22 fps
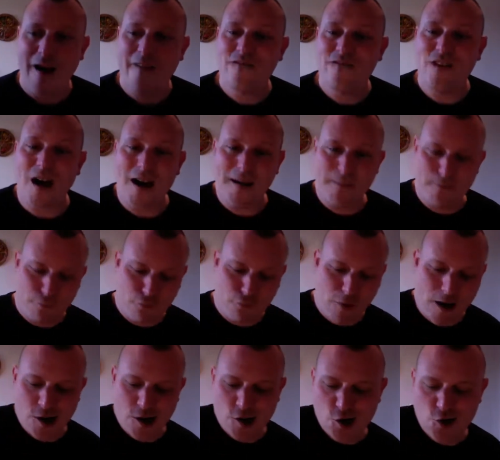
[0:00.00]

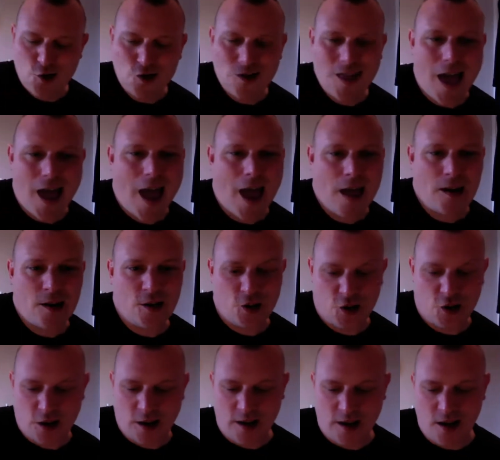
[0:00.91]
Vibrational
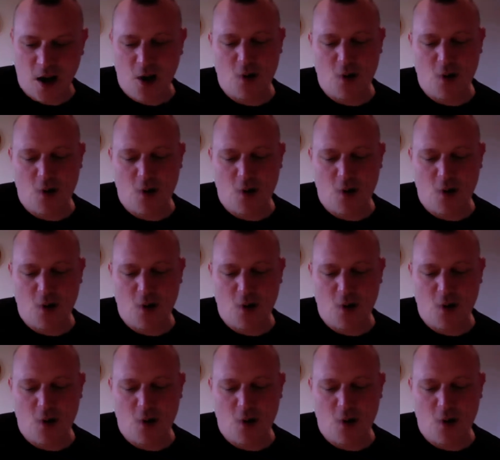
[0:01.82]
energy.